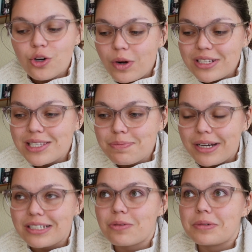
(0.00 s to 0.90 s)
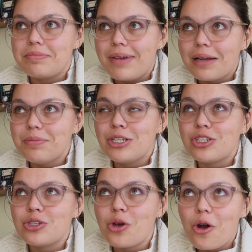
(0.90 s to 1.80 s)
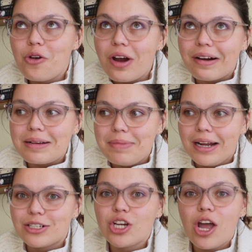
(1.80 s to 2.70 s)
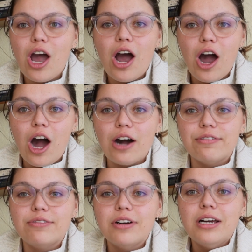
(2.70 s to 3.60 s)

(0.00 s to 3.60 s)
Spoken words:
Watson's books remind me so very much of